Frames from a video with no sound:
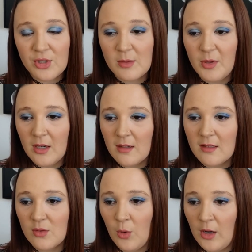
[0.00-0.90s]
just
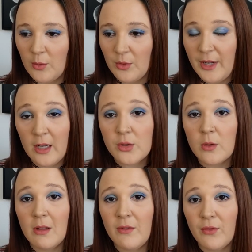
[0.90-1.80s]
because the water will
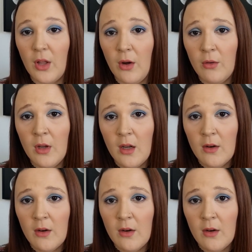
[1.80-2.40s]
naturally flow